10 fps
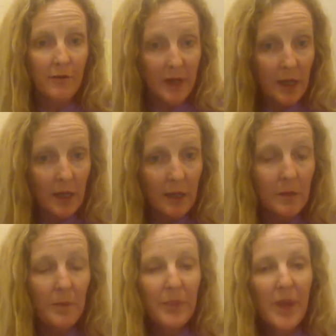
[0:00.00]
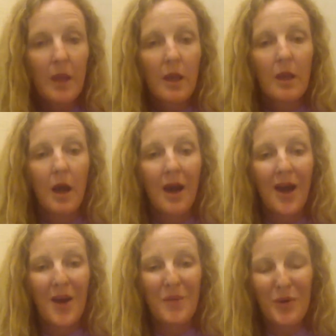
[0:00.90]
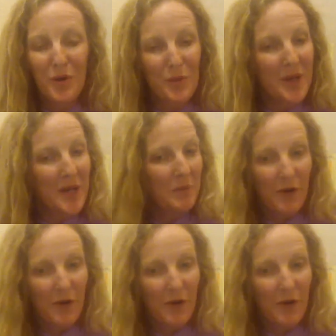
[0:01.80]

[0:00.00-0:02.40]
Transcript: Vigil, who'll be